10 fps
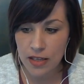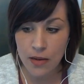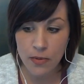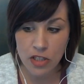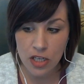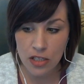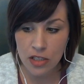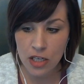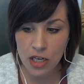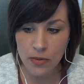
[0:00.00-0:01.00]
things got much
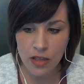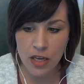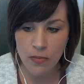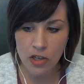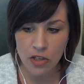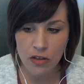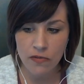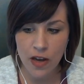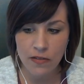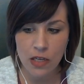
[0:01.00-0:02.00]
easier, but the image on
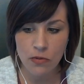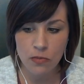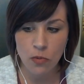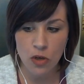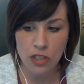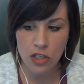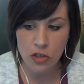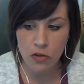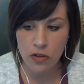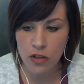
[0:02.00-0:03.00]
the 5D was more
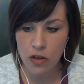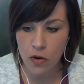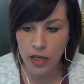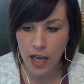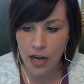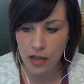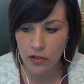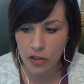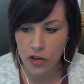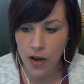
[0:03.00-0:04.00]
digital than the
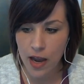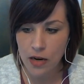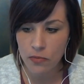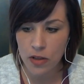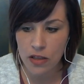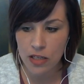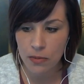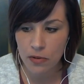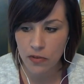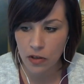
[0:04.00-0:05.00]
organic look you had with the
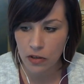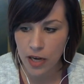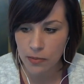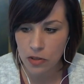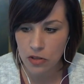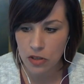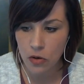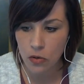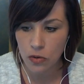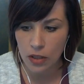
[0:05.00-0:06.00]
depth of field adapters
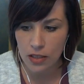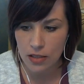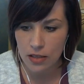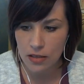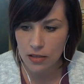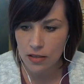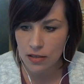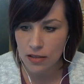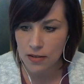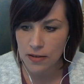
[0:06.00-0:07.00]
and old lenses.
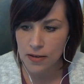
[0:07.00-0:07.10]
